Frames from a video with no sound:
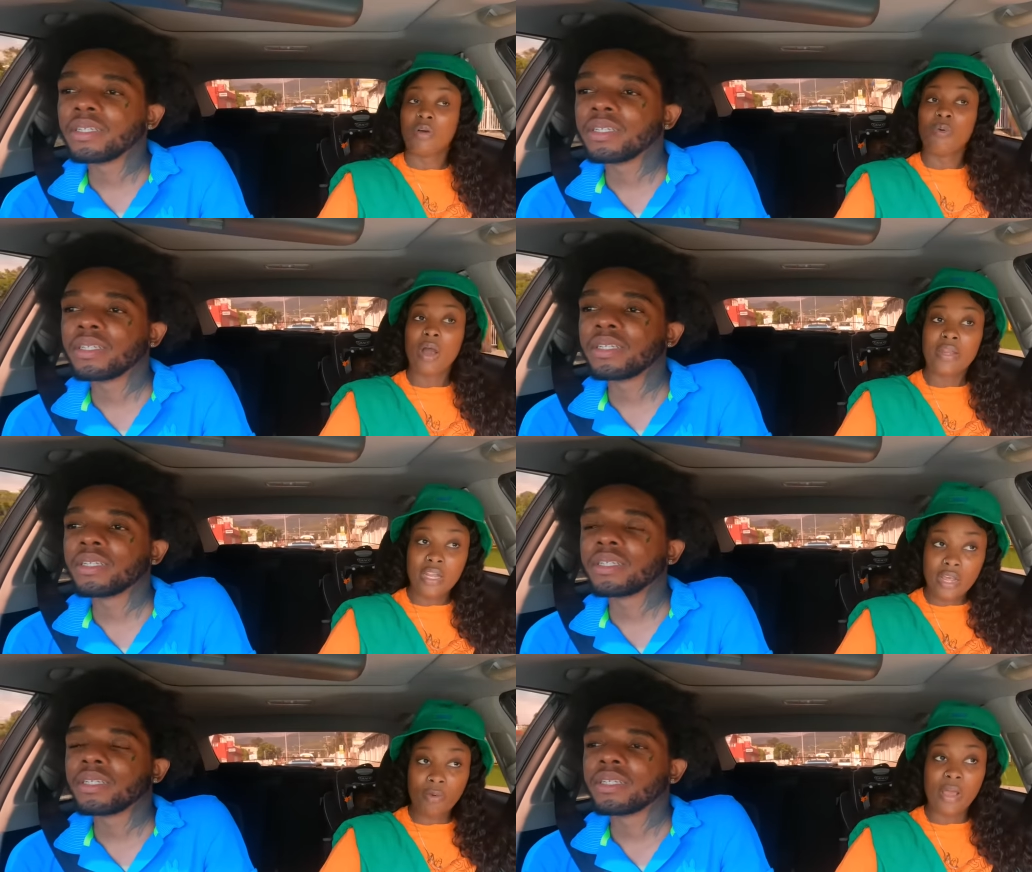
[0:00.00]
Speaker 1: One
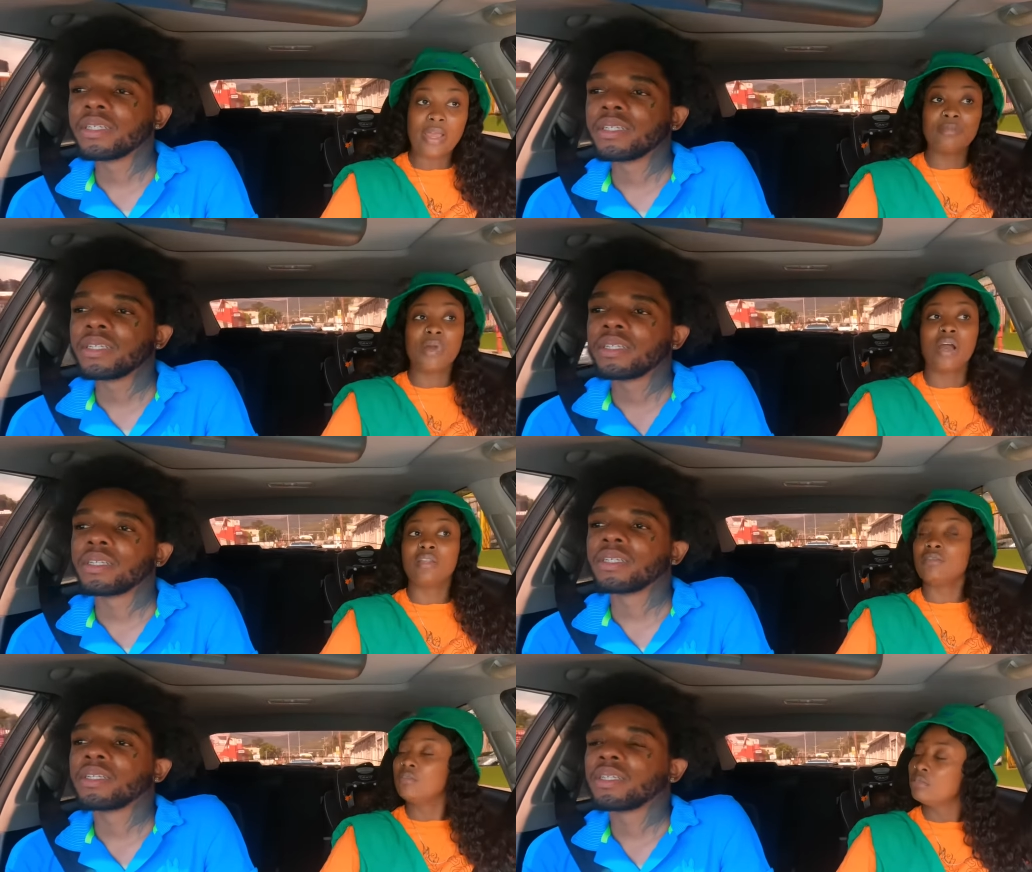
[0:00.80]
other white
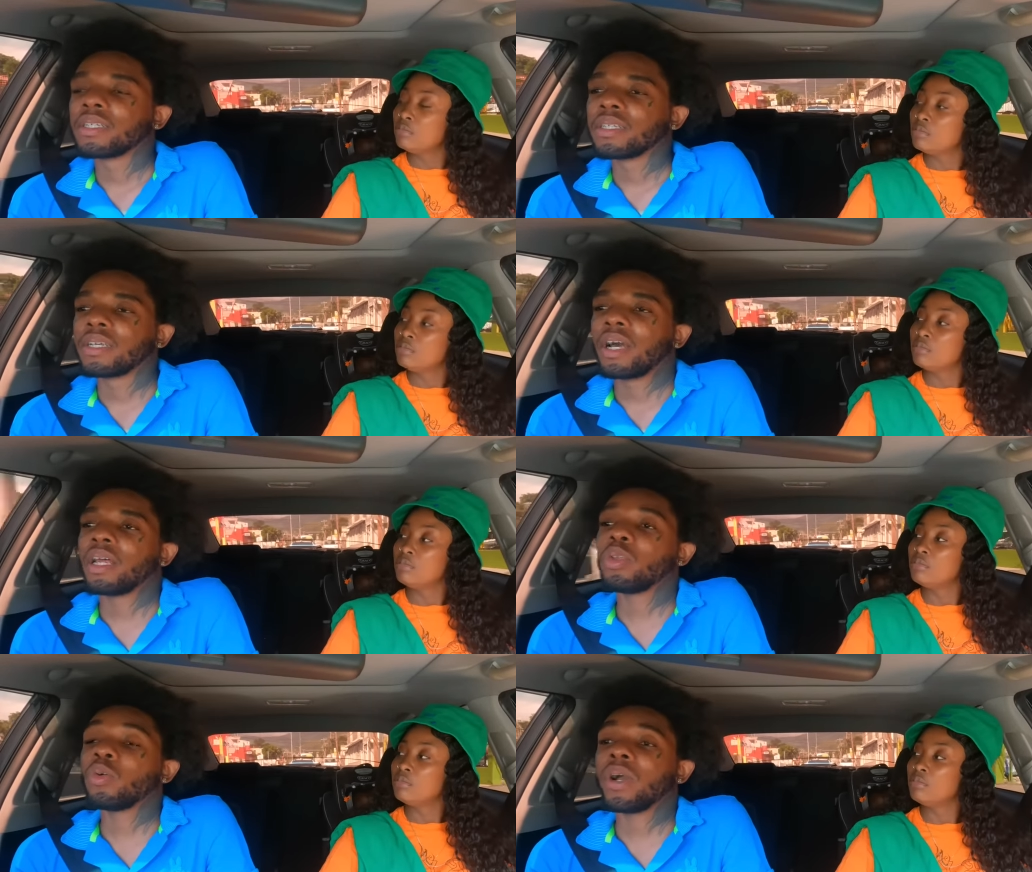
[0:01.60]
man.
Speaker 2: A
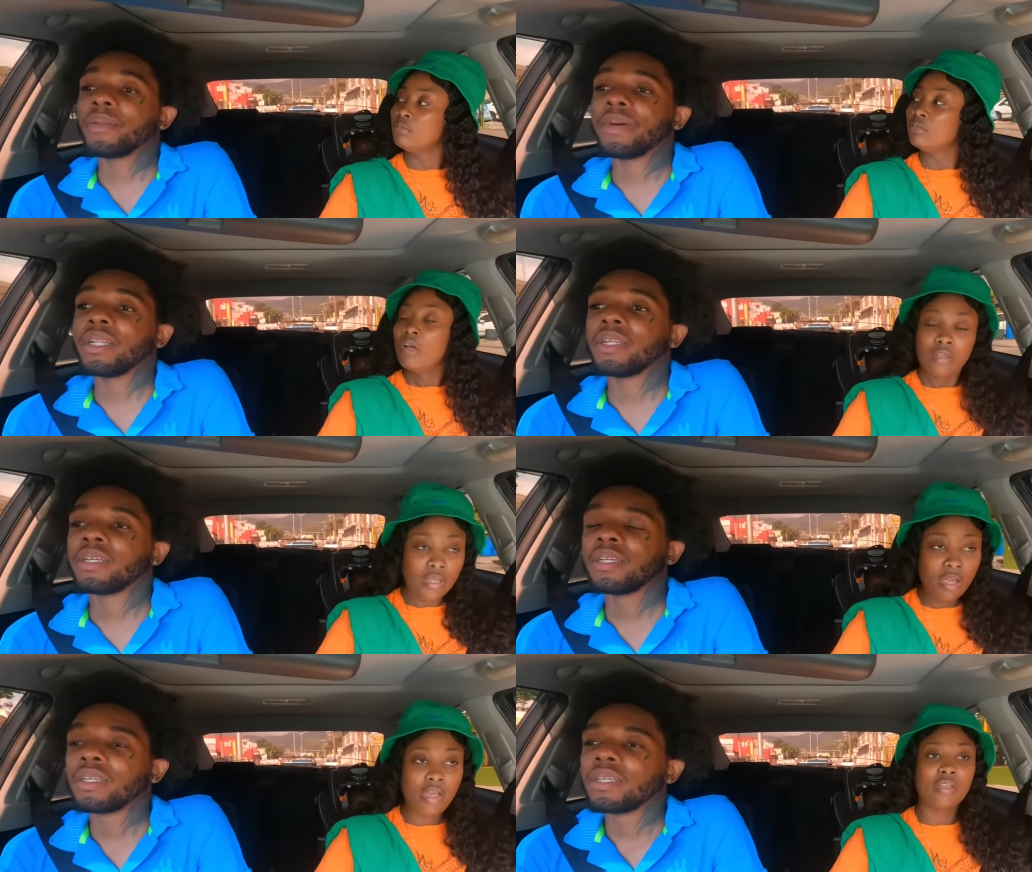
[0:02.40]
two white man?
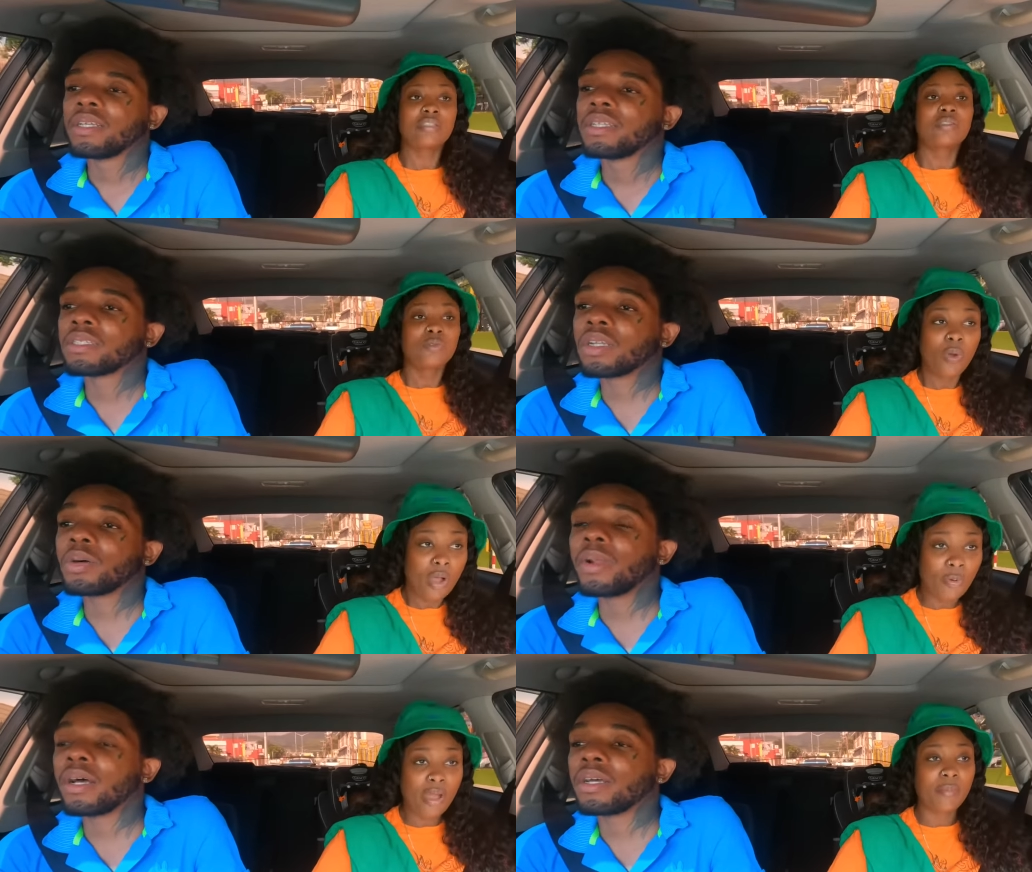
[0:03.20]
Speaker 1: Yes, two so
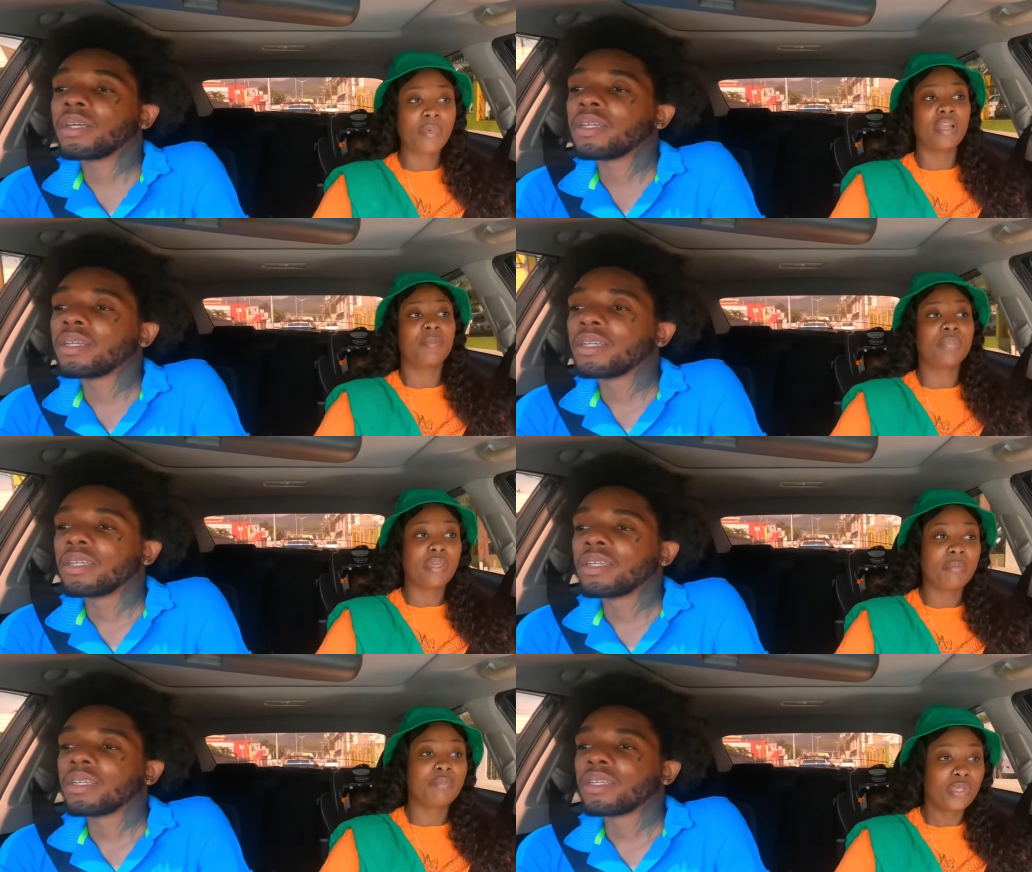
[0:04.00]
no white man a
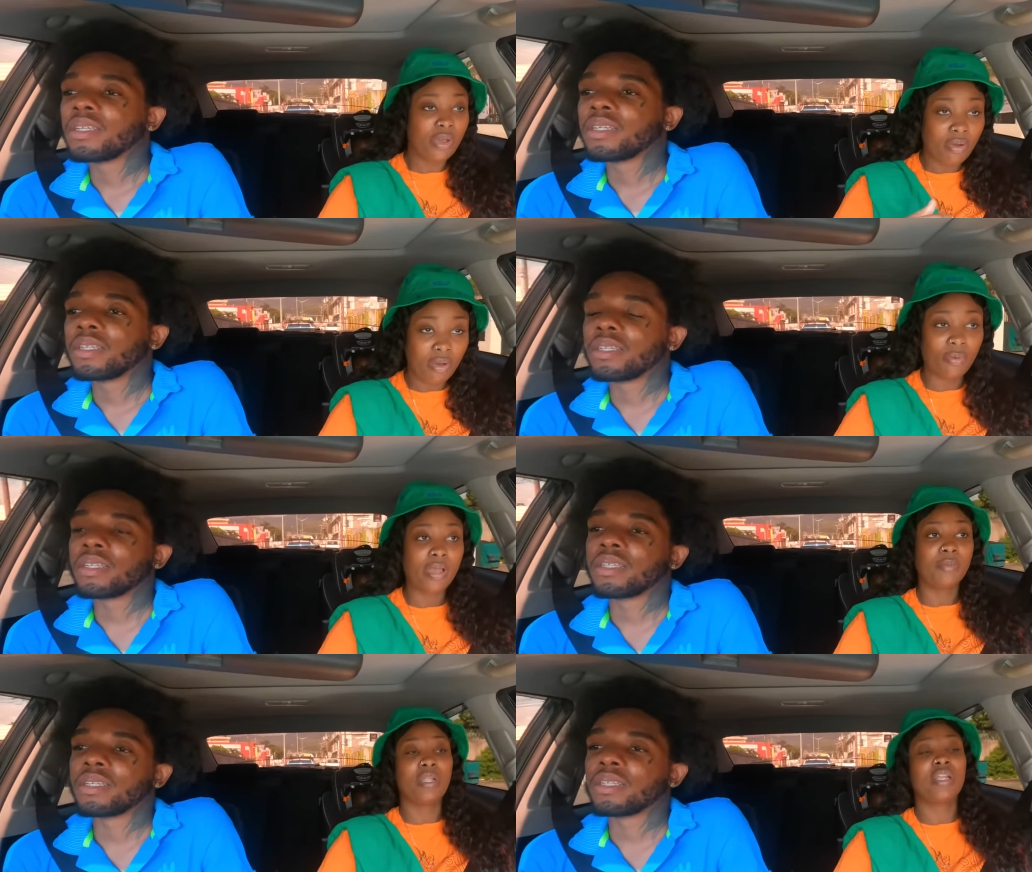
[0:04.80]
PNP and one
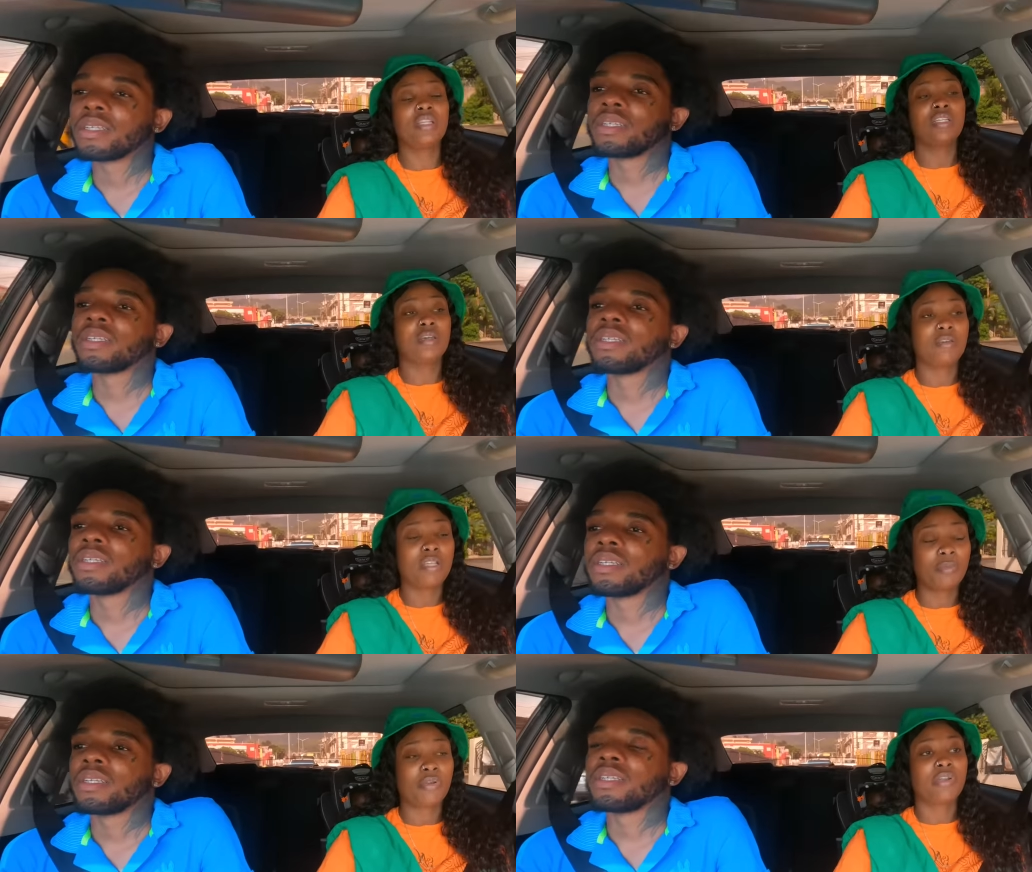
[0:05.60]
white man a
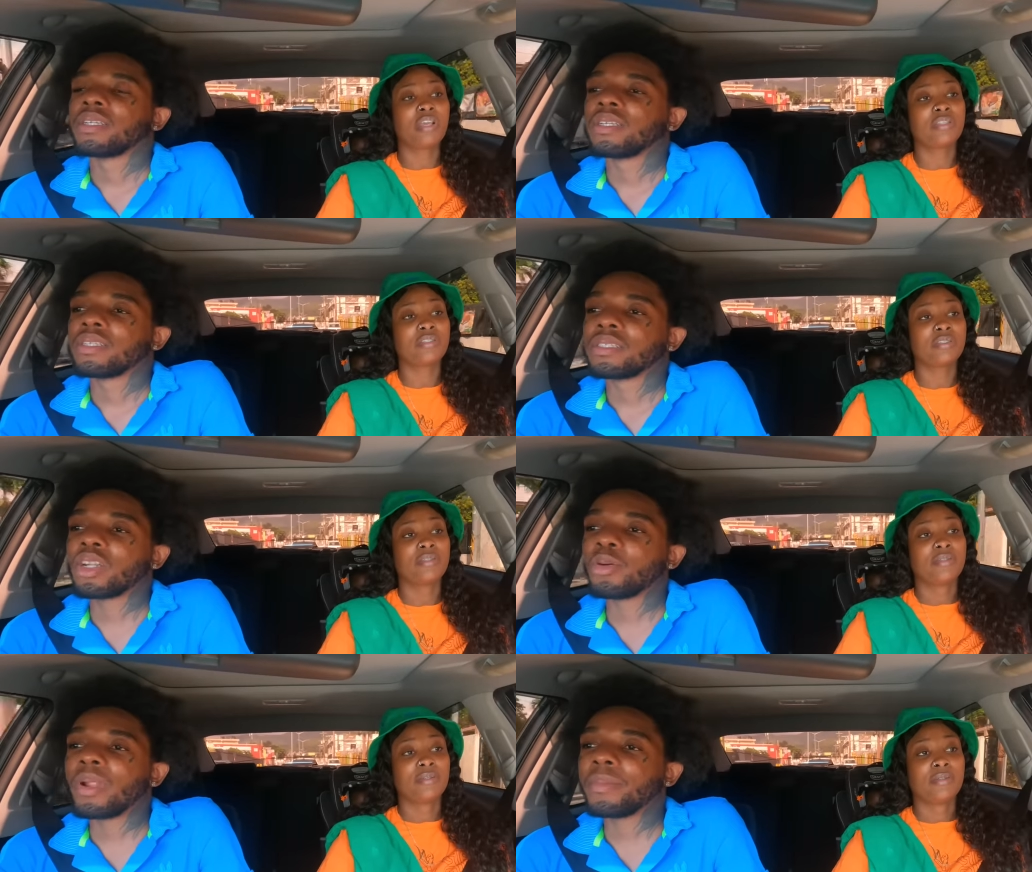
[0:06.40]
labor, right.
Speaker 2: So
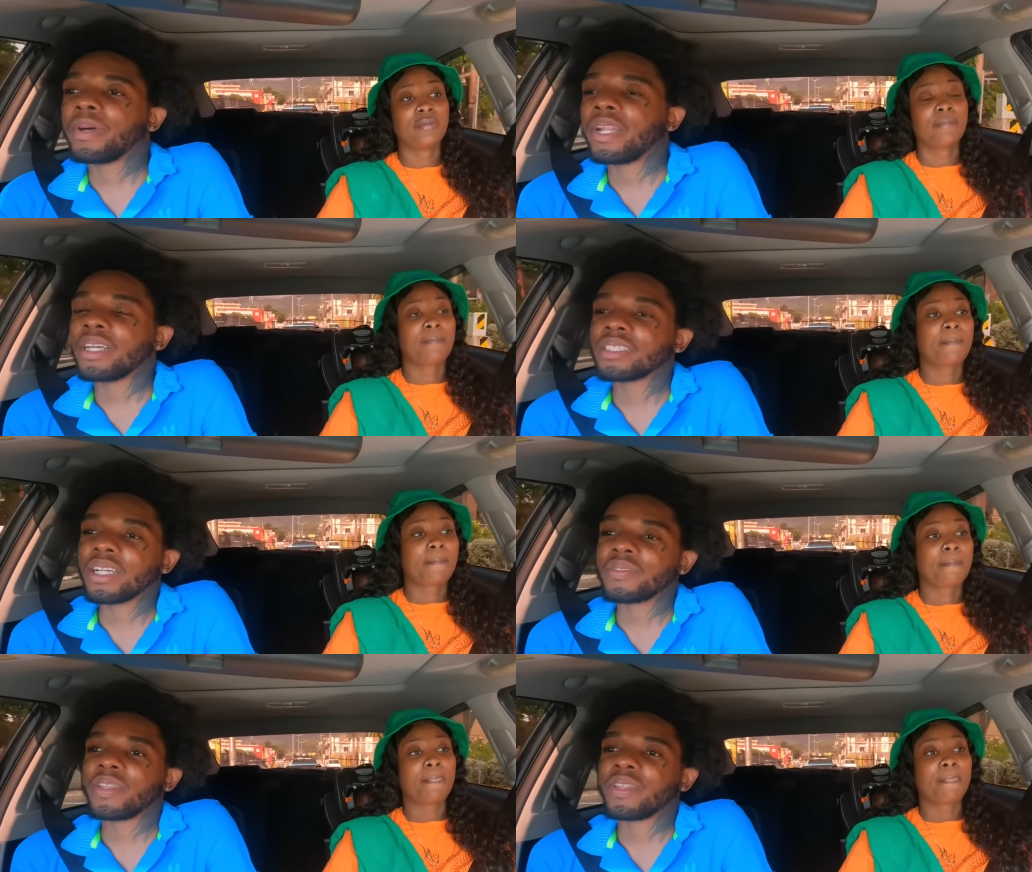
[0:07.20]
no black man and drive